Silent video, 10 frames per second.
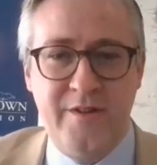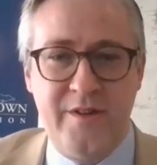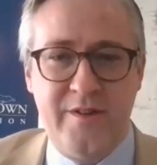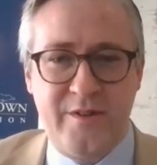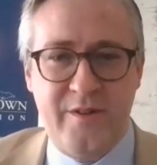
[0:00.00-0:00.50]

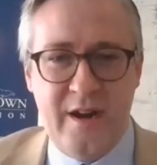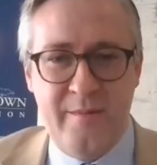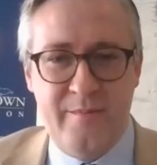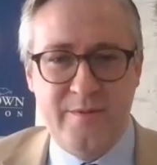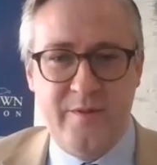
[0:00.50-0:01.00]
how would you
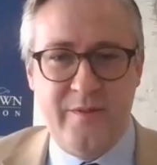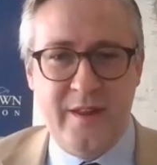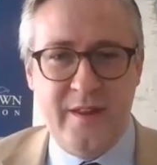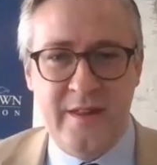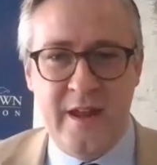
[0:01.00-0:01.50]
describe
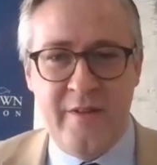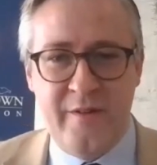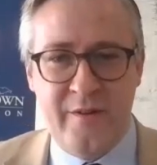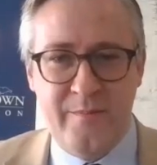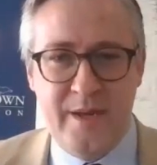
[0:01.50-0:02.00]
sort of
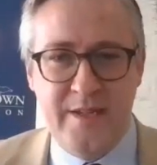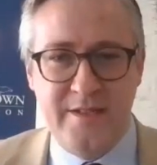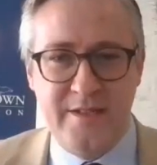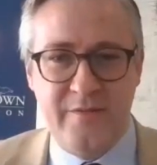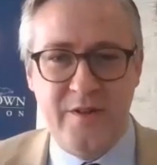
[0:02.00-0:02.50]
the other
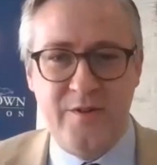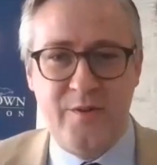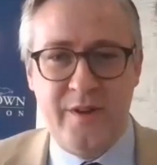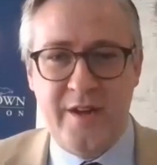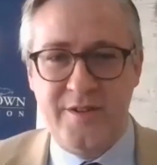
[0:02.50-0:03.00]
pieces
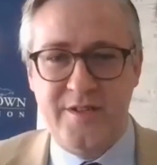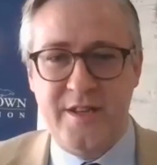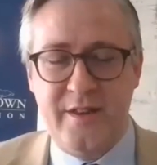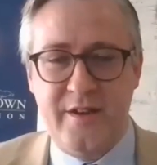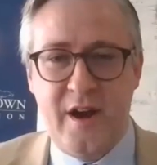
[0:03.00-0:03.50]
of control,
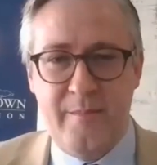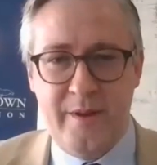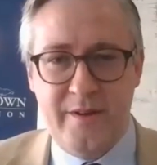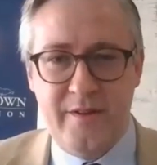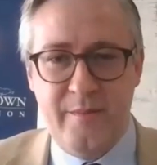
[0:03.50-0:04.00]
not just at the
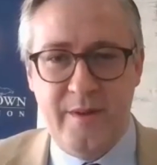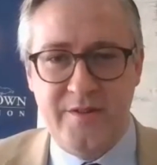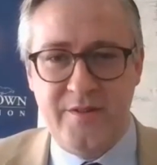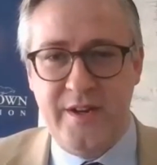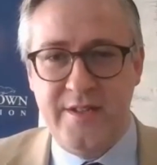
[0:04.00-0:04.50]
top, but
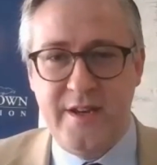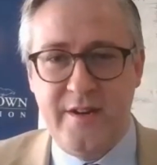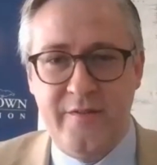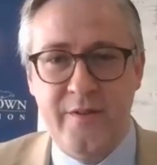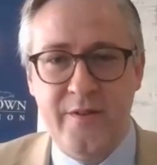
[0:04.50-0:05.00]
to the ministry
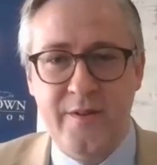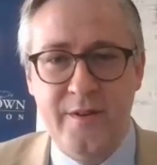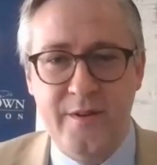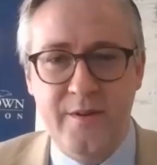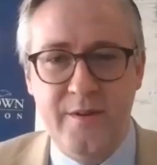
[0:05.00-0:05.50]
itself?